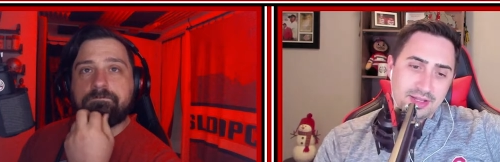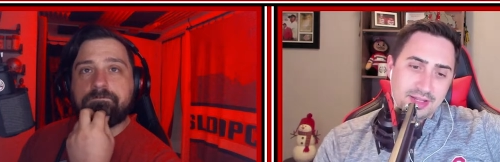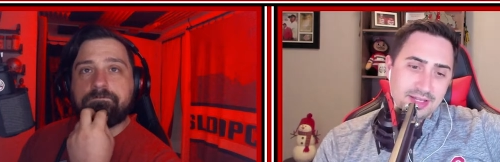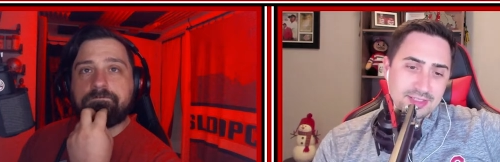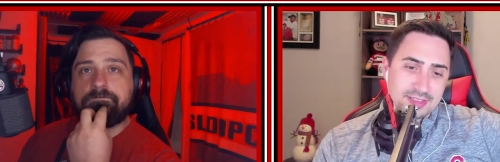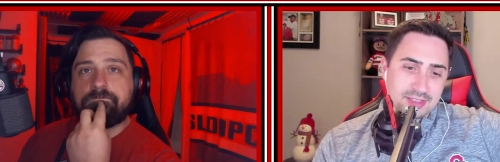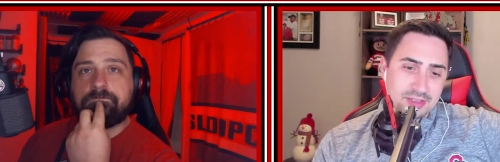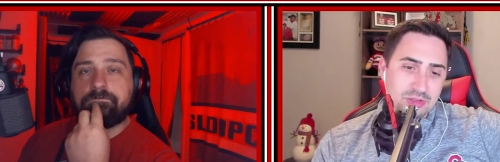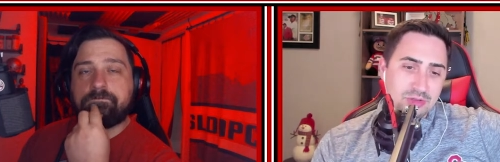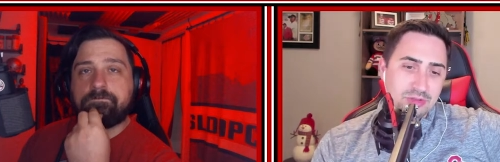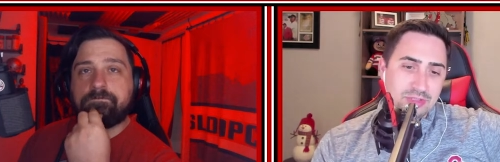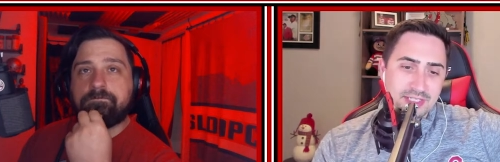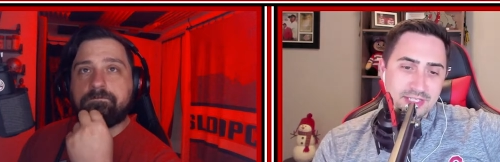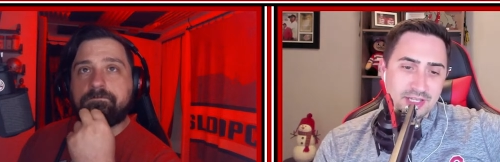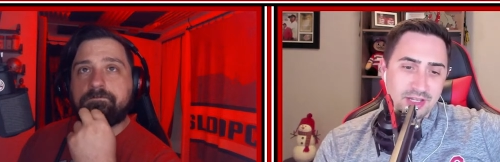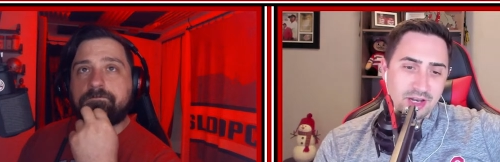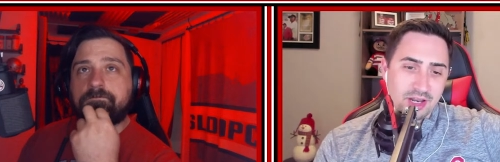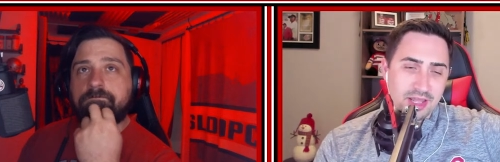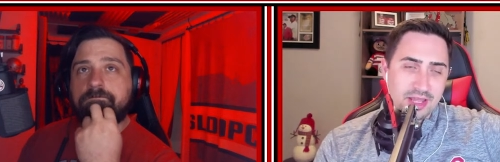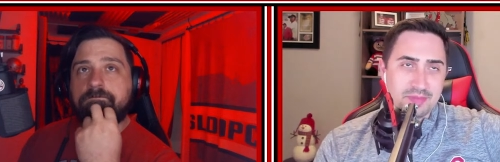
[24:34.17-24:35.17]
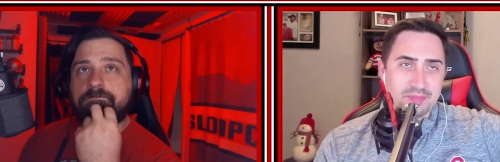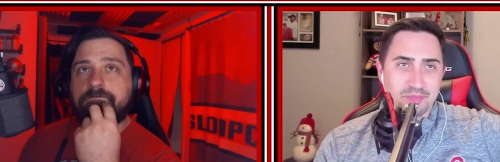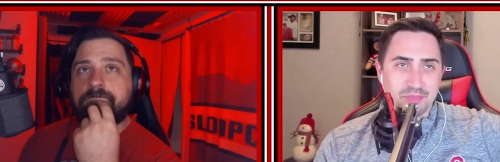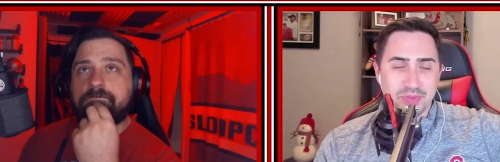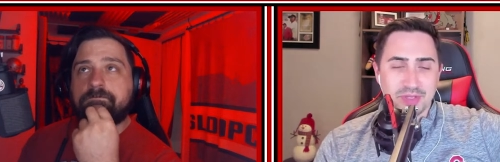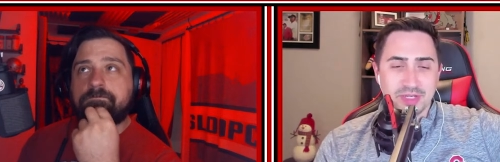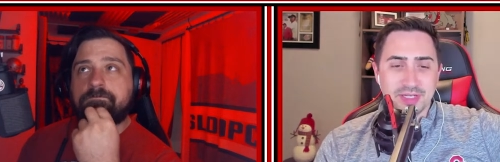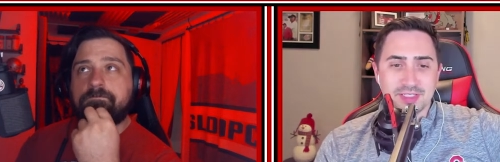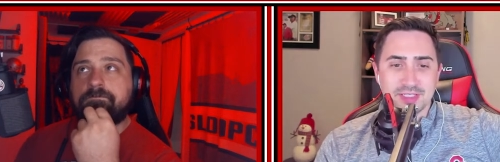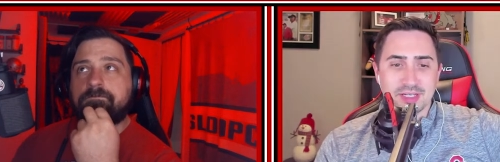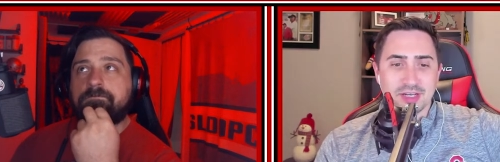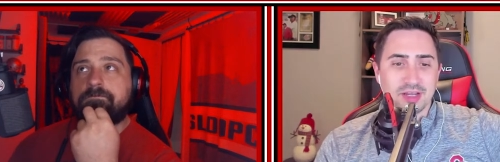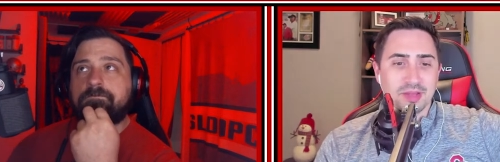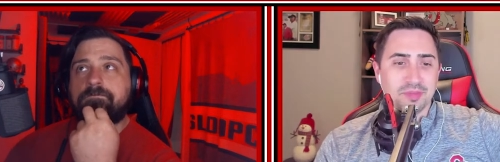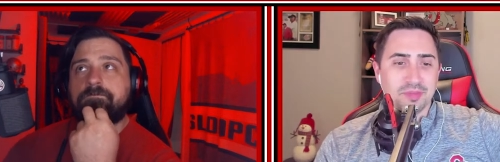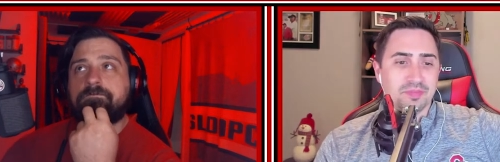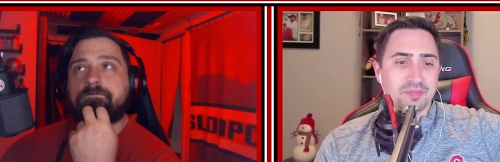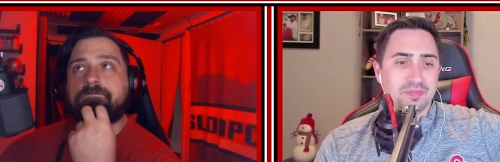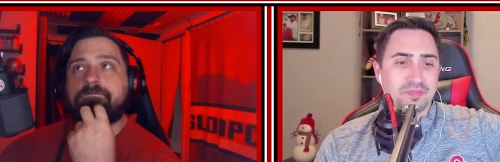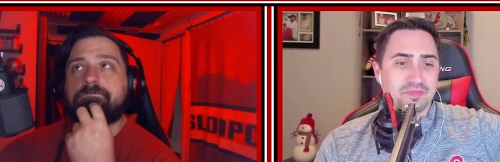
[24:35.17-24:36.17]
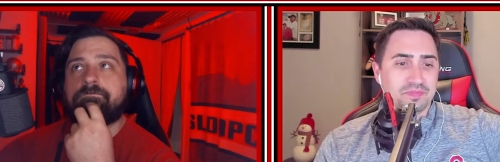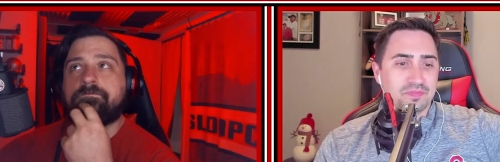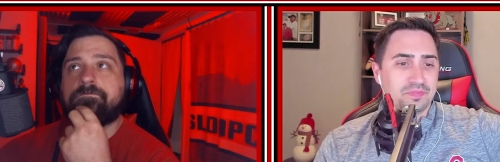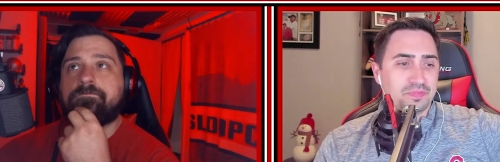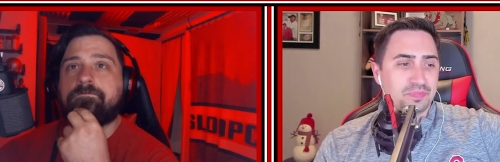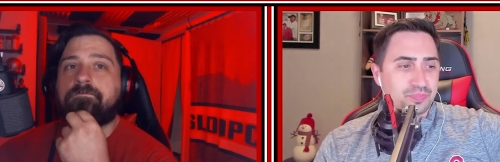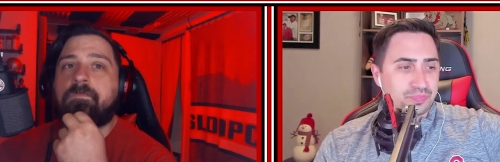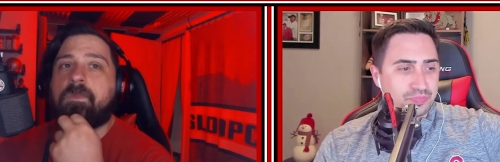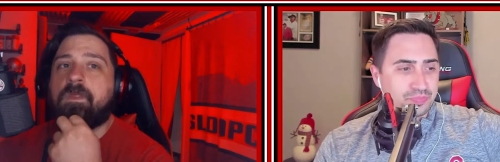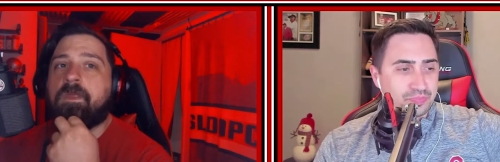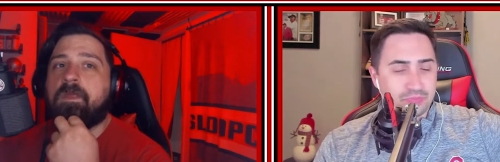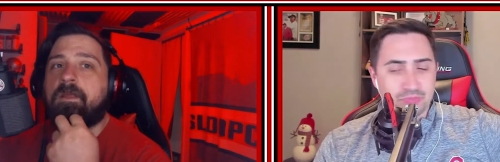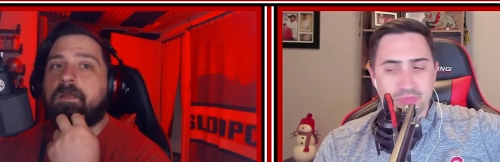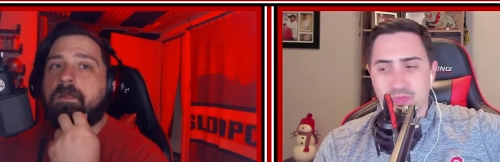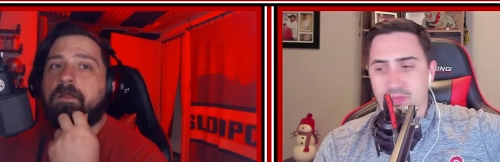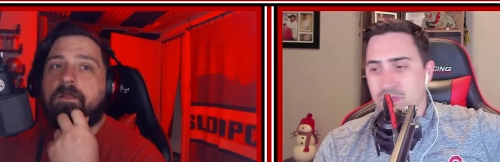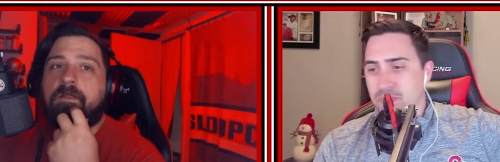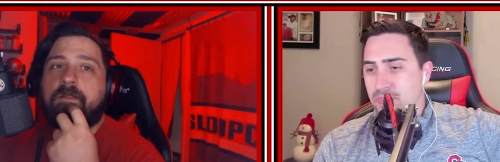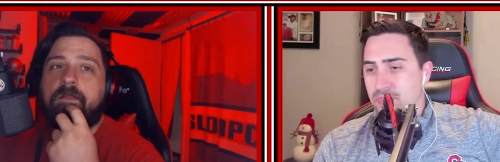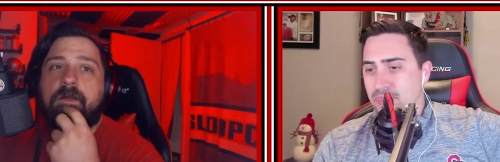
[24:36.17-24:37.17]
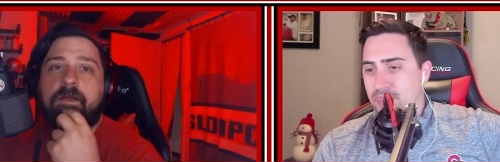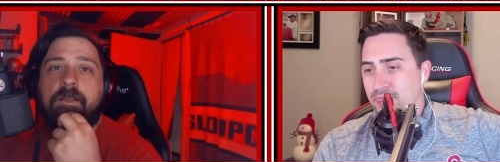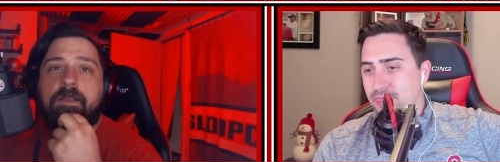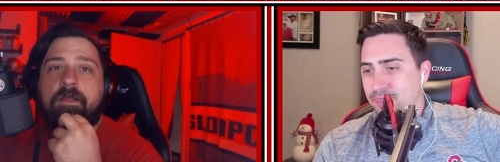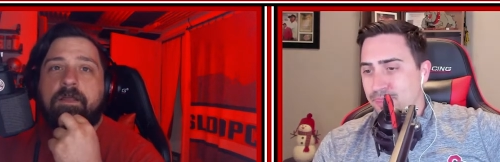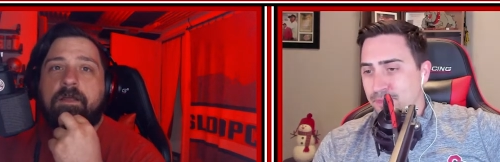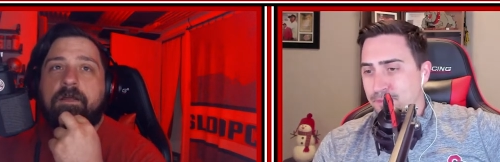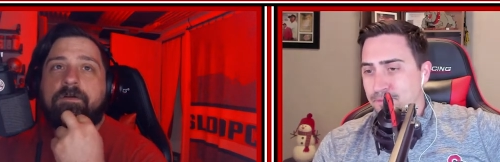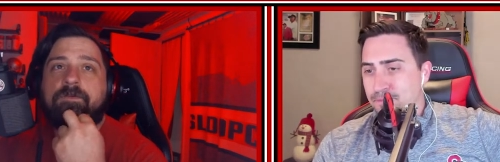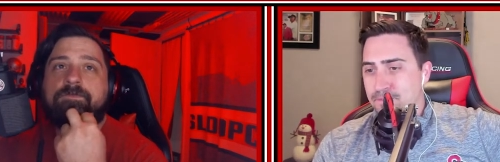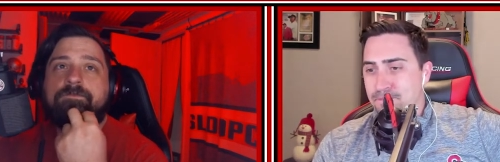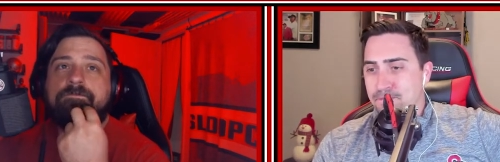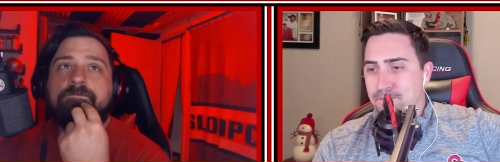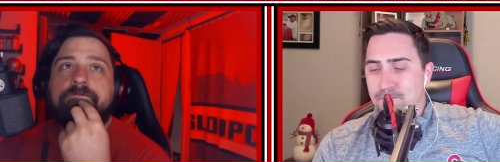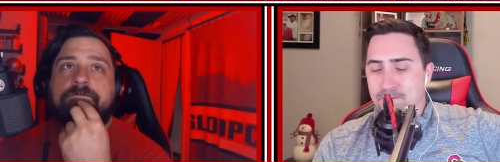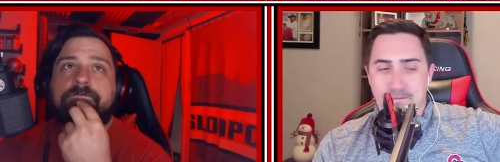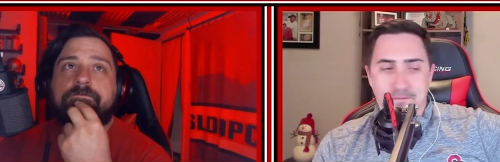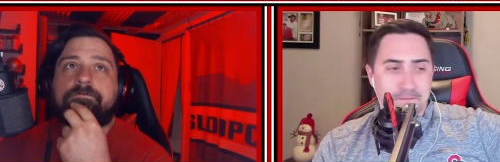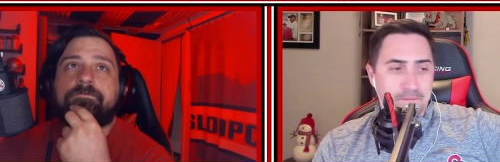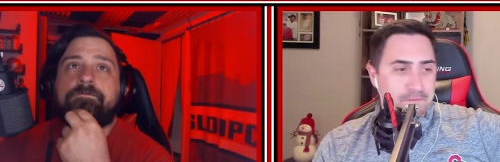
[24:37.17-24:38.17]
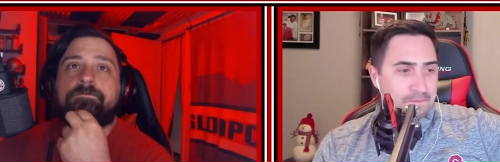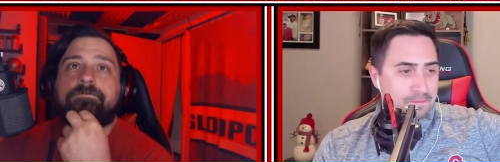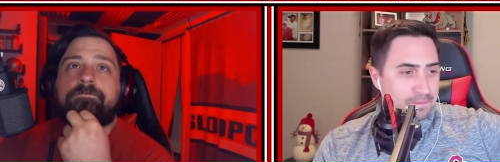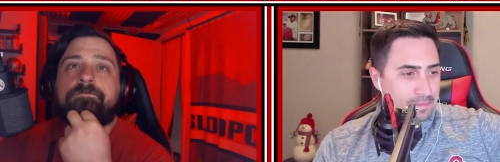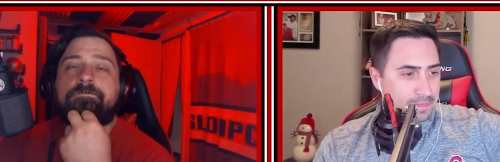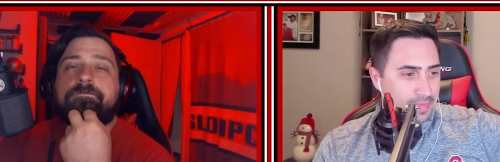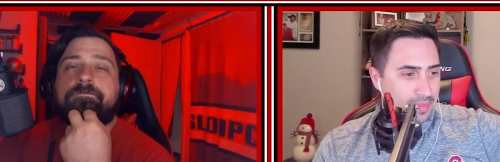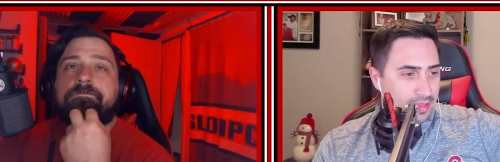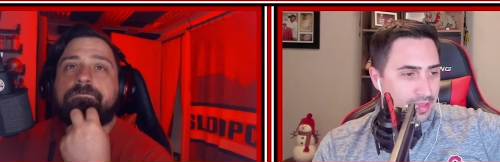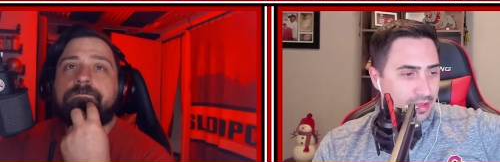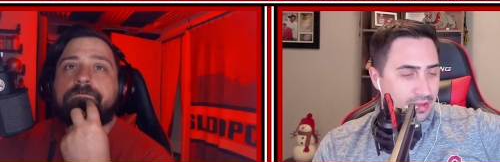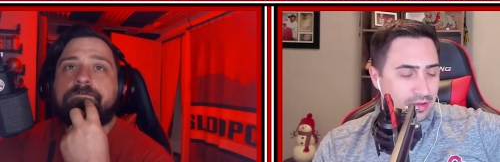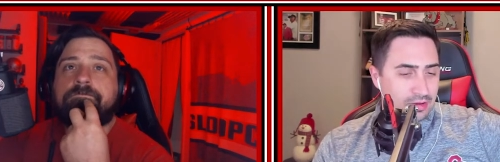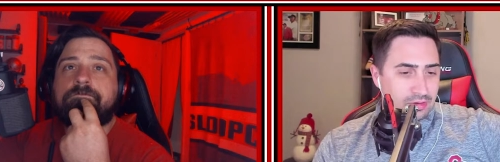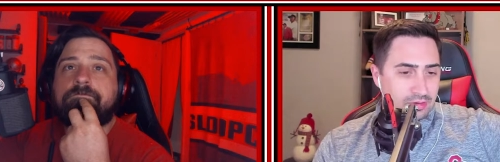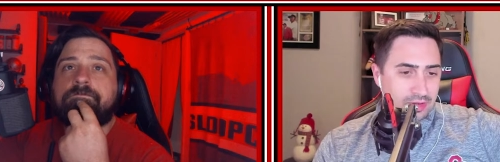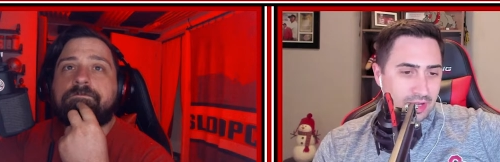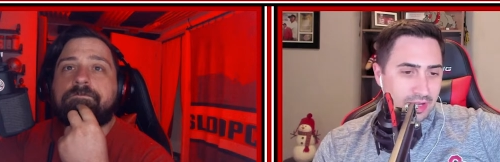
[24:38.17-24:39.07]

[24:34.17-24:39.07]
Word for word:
Speaker 1: Yes, U C L A big time. There you go. All